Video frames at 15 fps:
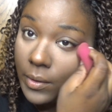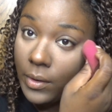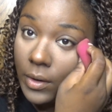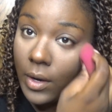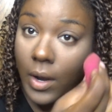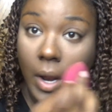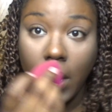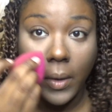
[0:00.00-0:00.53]

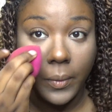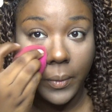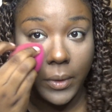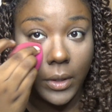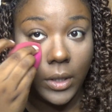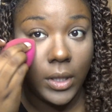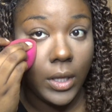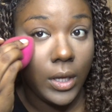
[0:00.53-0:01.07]
Not
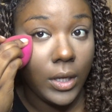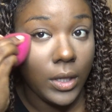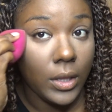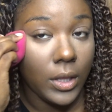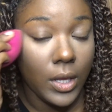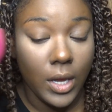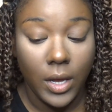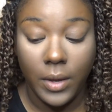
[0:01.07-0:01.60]
really
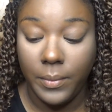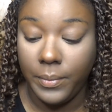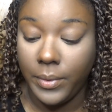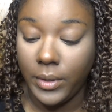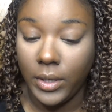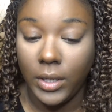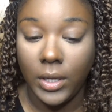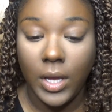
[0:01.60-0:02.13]
liking that,
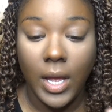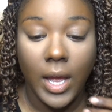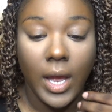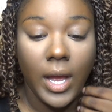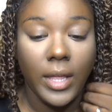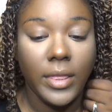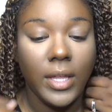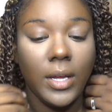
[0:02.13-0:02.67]
but
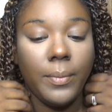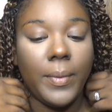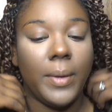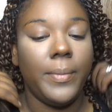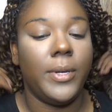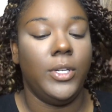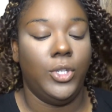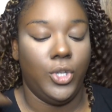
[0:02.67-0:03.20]
I think
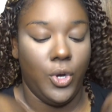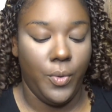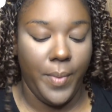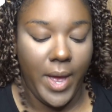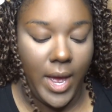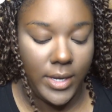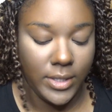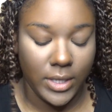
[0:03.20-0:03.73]
maybe a
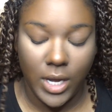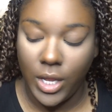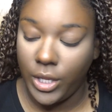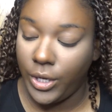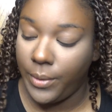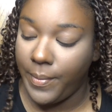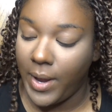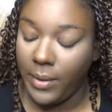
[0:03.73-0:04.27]
topaz
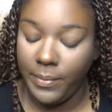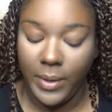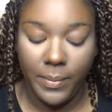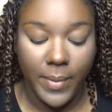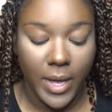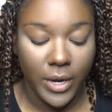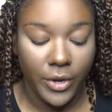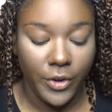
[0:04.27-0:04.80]
color might be
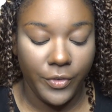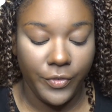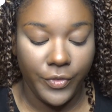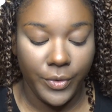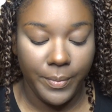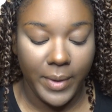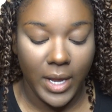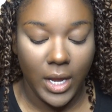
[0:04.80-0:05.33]
better
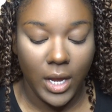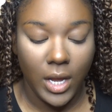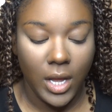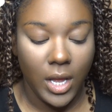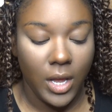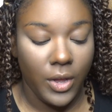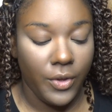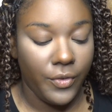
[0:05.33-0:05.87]
for me
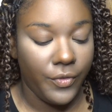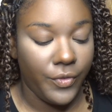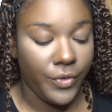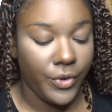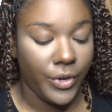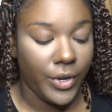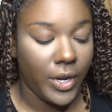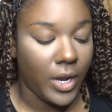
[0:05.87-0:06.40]

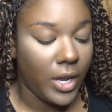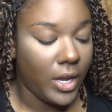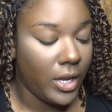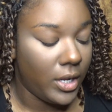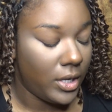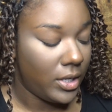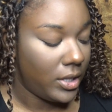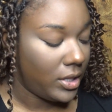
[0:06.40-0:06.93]

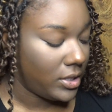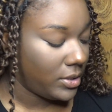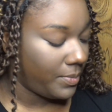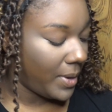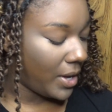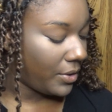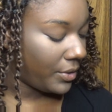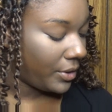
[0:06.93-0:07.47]
for this
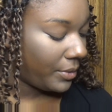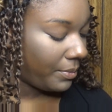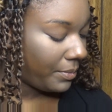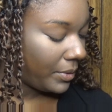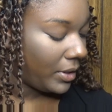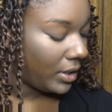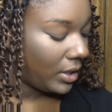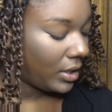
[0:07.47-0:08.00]
powder.
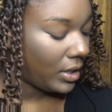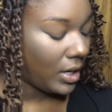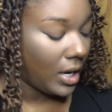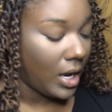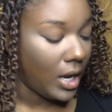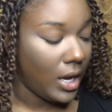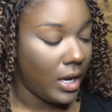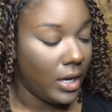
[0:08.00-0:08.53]
But
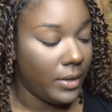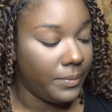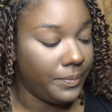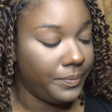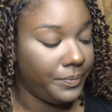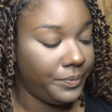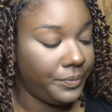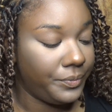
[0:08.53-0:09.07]

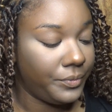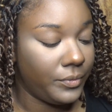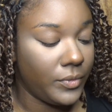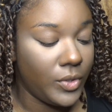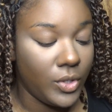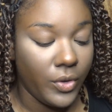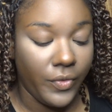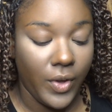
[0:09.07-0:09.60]

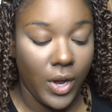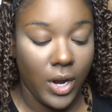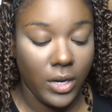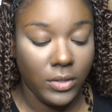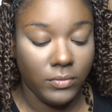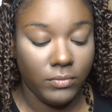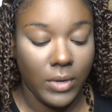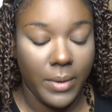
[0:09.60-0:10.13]
so
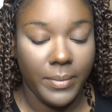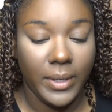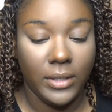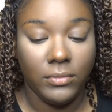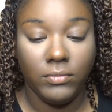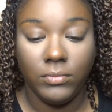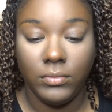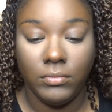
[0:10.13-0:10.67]
far, I
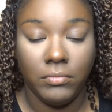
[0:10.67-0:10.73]
mean,